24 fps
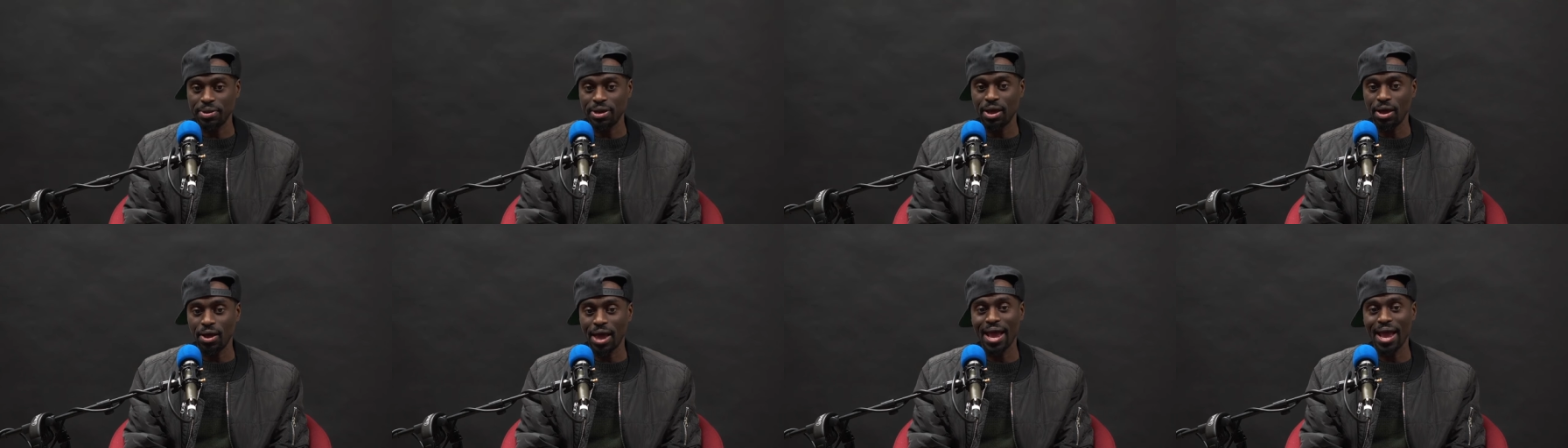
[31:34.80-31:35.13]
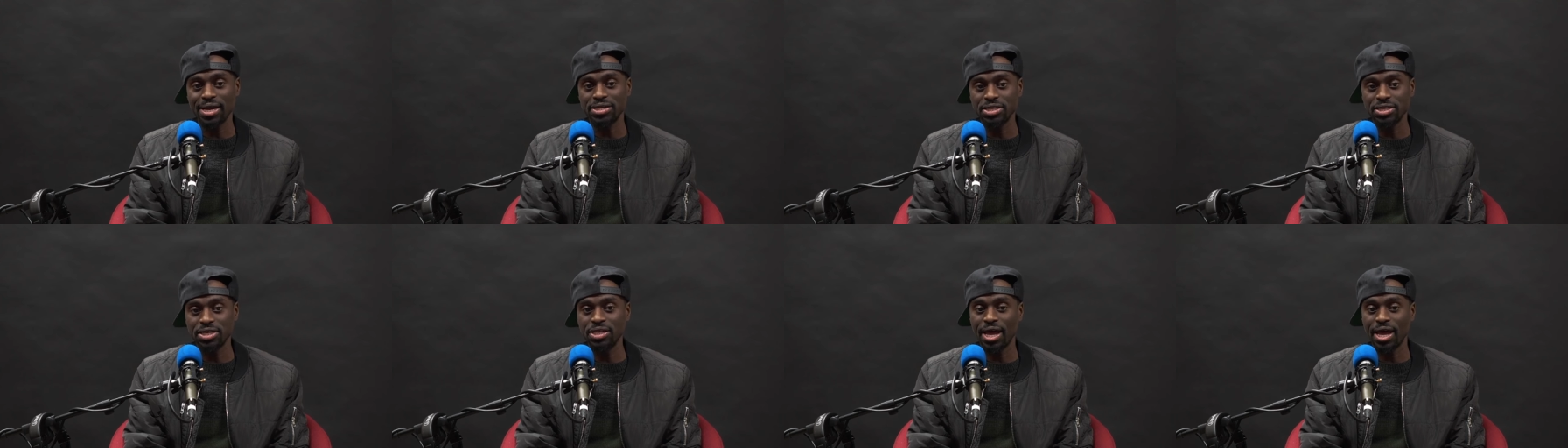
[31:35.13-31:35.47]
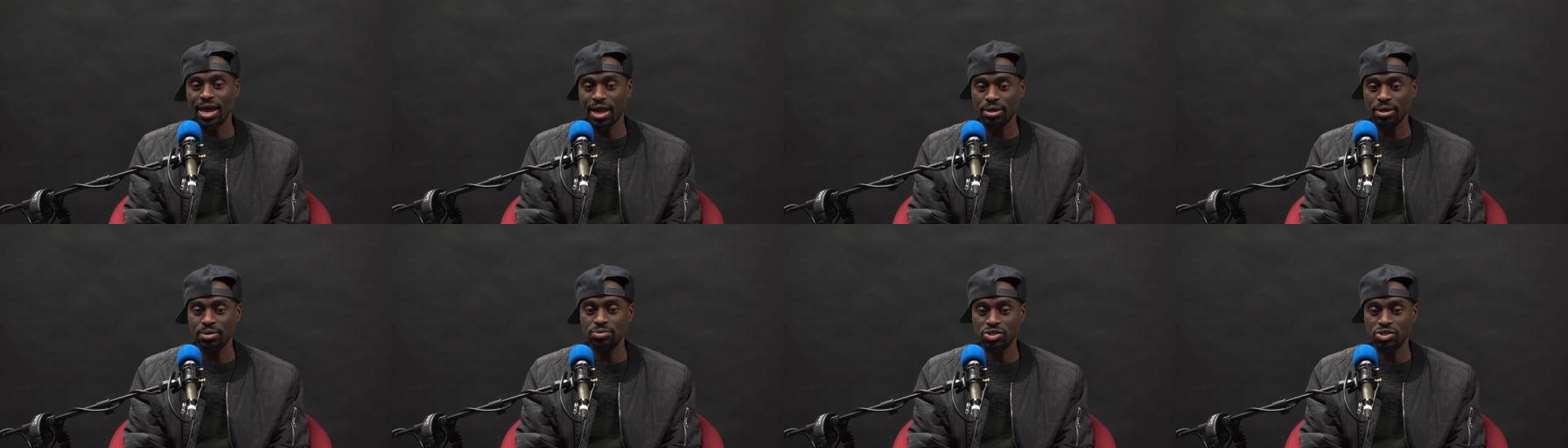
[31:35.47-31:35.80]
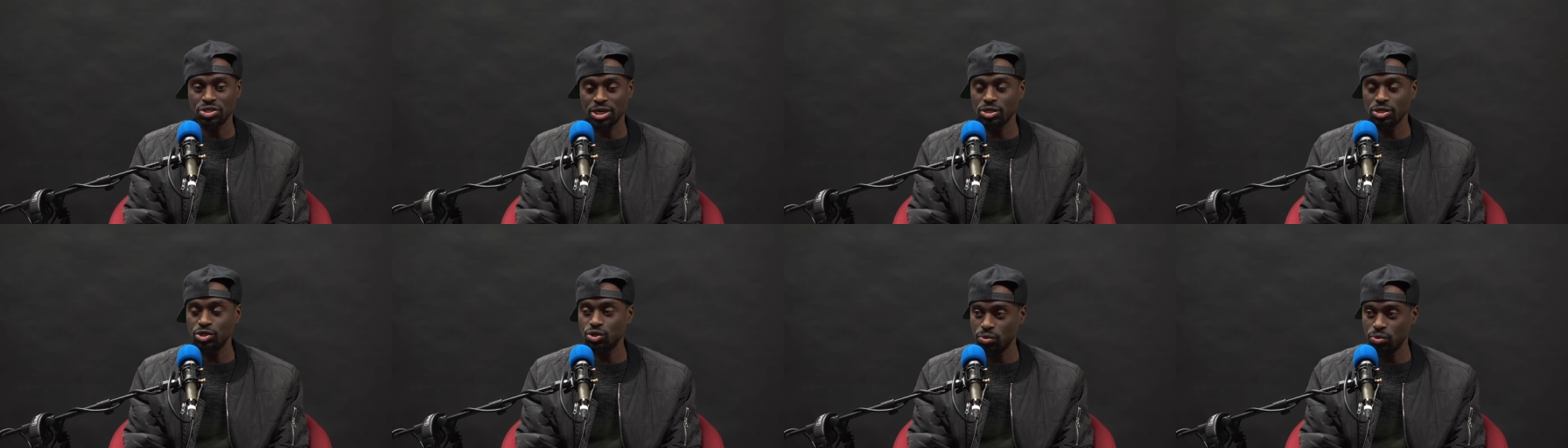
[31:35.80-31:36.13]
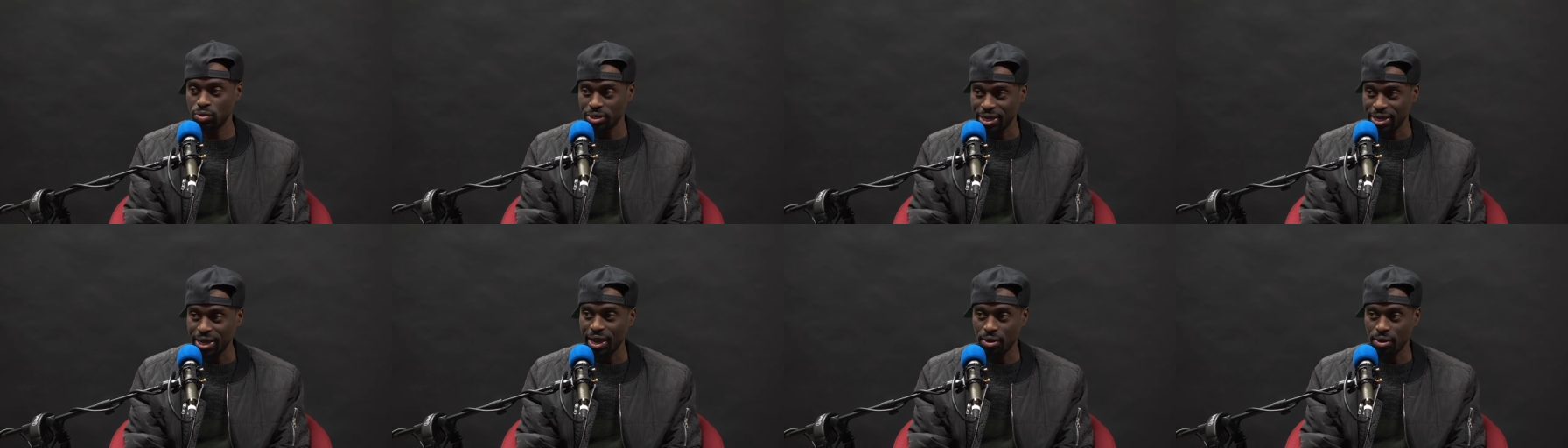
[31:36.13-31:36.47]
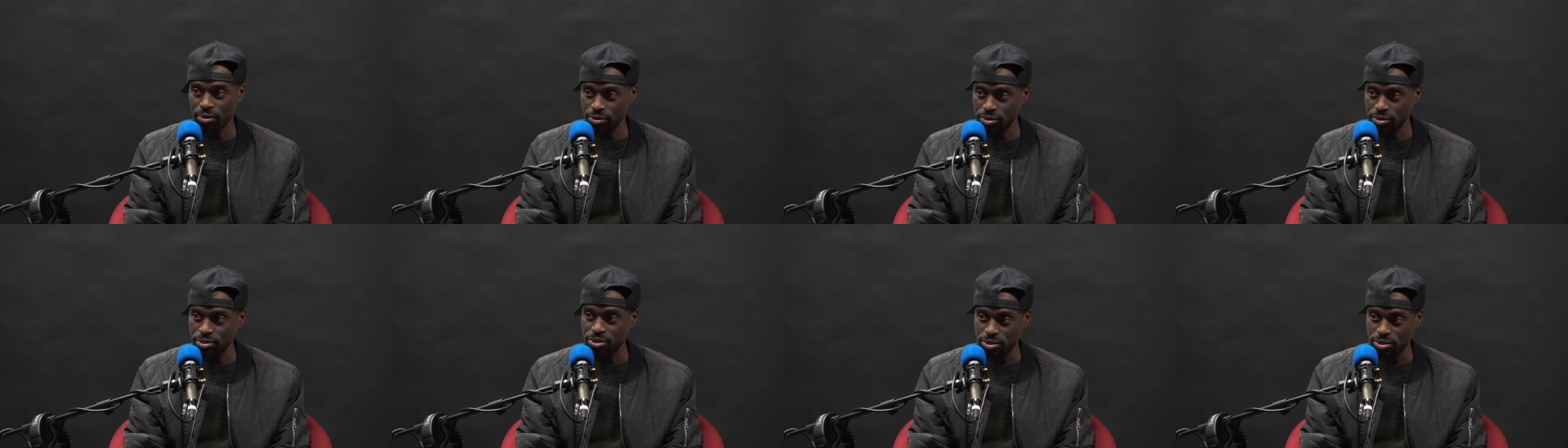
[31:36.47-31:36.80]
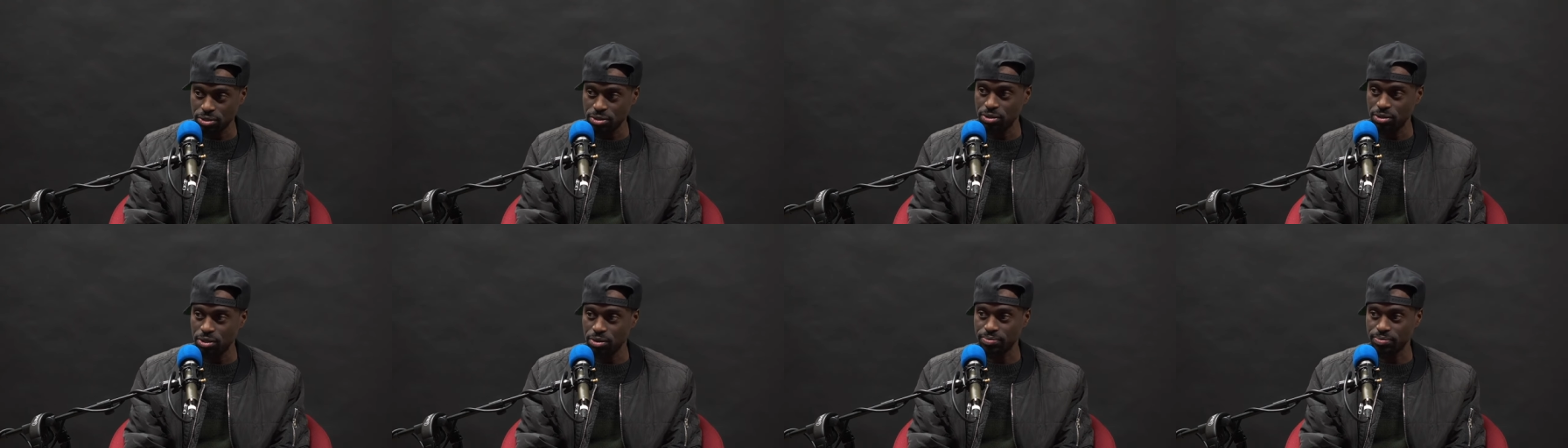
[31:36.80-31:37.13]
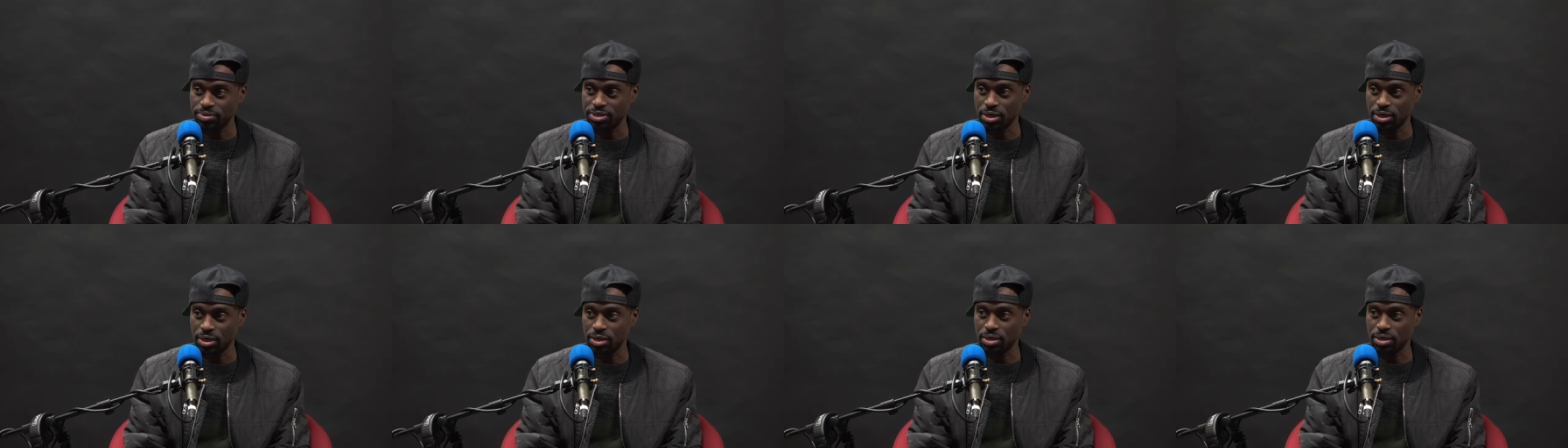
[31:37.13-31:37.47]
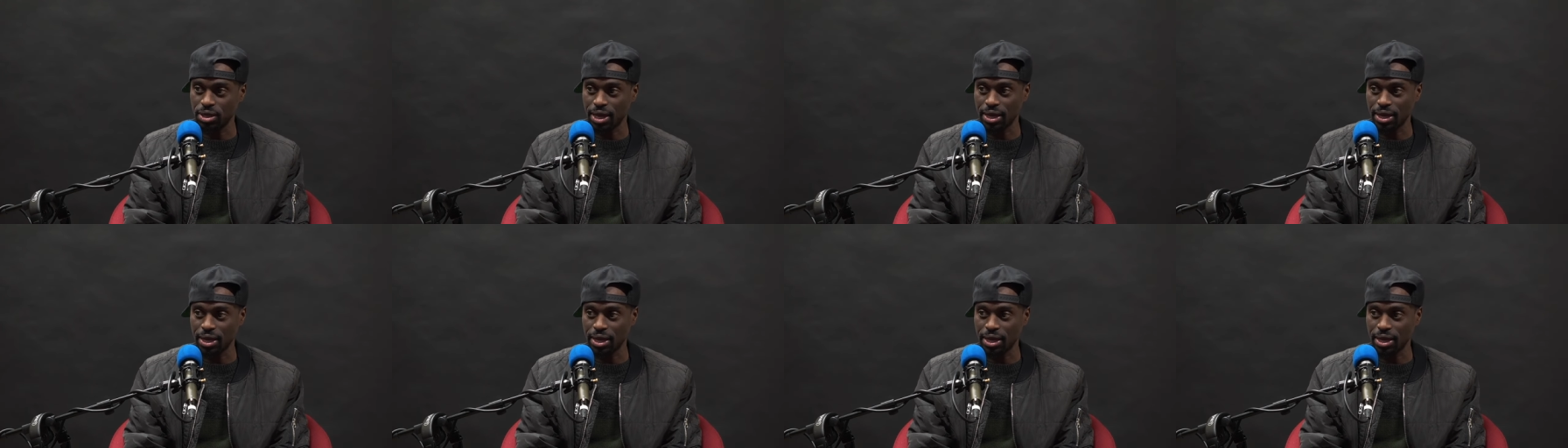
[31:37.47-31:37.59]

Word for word: out. Actually, like sexual encounters. Yeah. You know what I'm saying?